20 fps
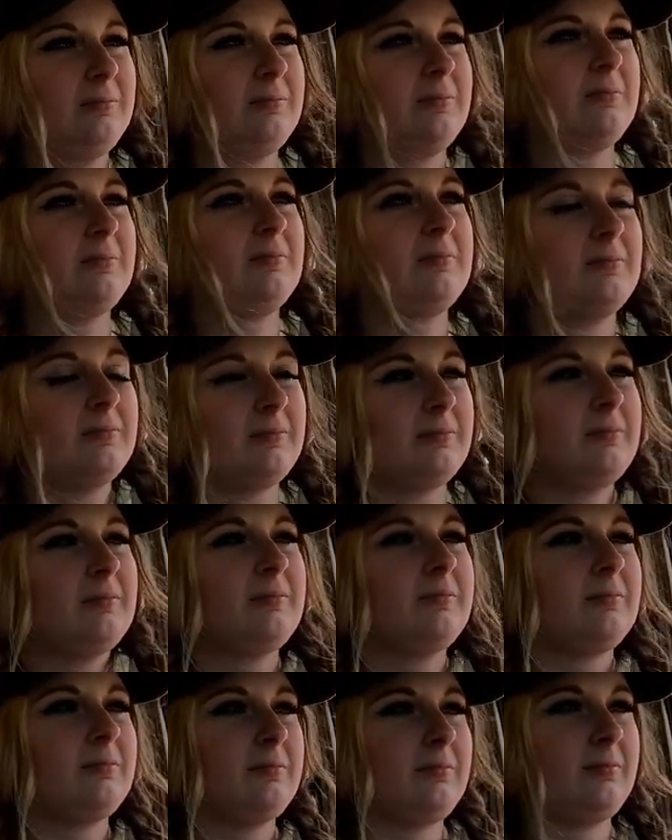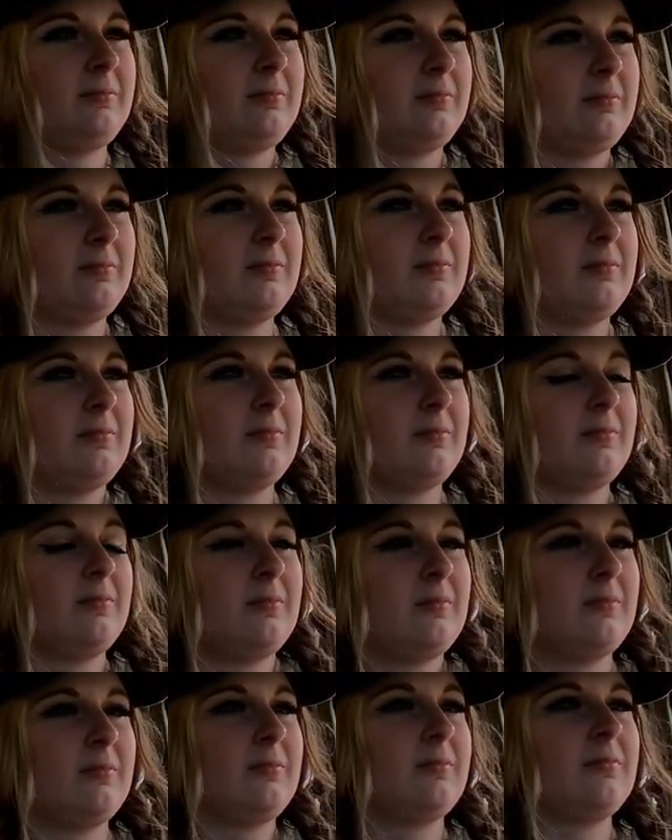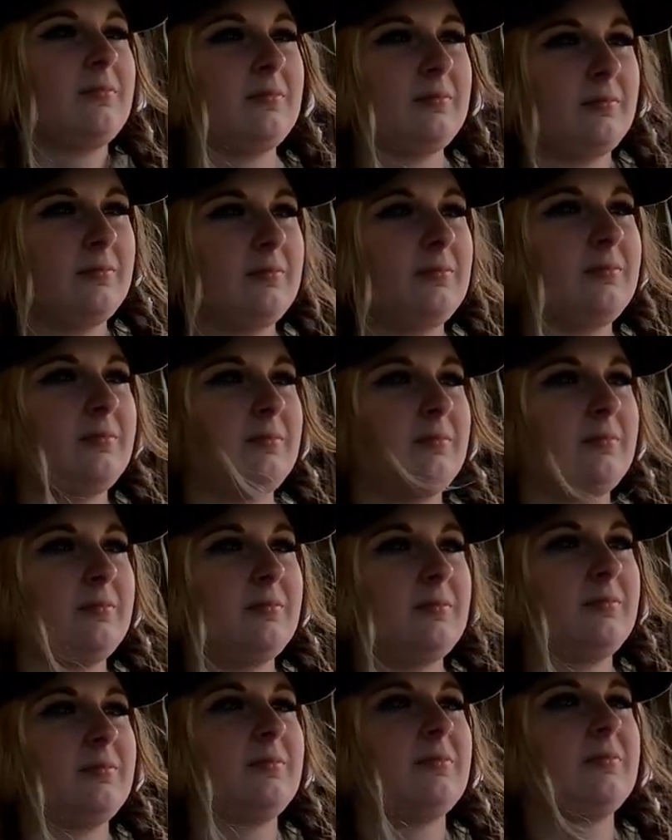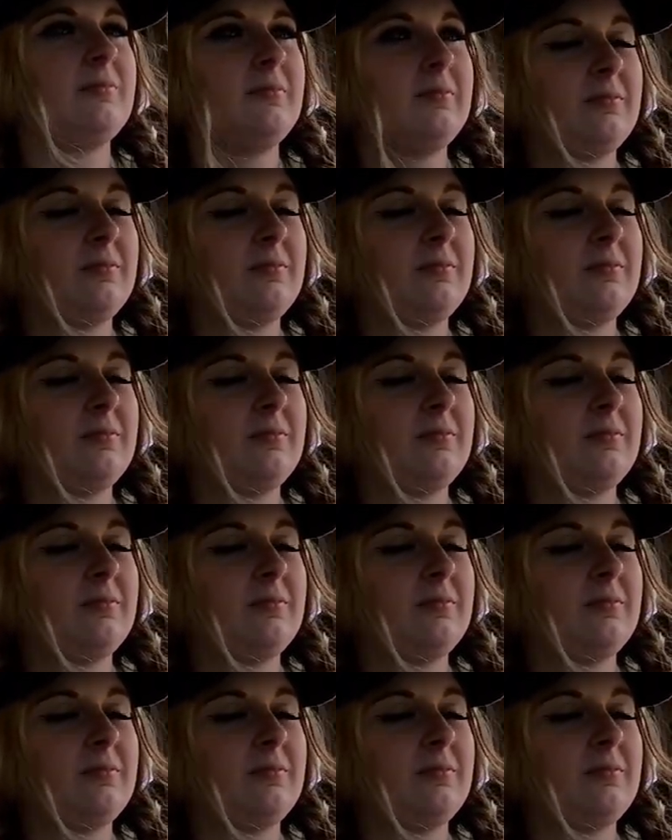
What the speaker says: The person shown says nothing.